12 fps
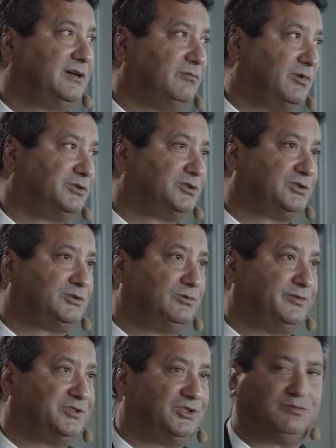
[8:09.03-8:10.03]
wants
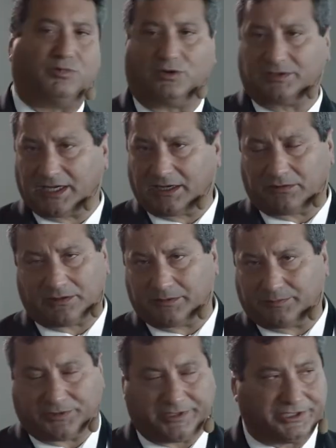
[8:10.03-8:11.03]
to visit Malta, or
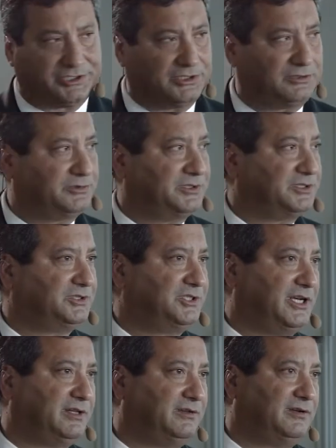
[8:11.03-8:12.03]
a potential tourist
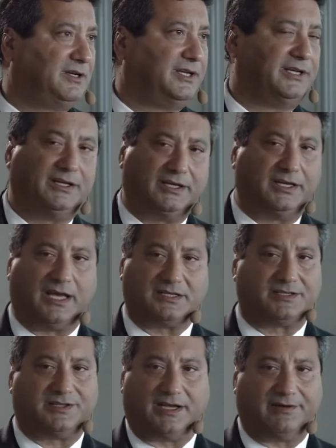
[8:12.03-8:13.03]
generally, he
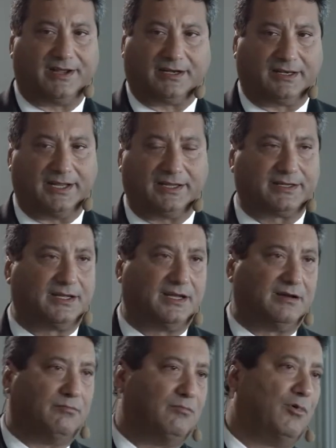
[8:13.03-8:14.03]
has a direct link,
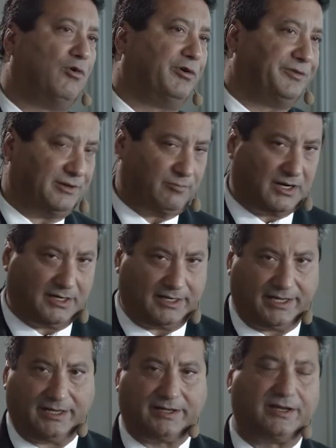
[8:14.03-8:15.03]
more than one
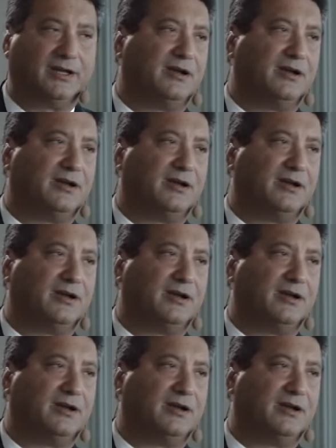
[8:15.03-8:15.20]
link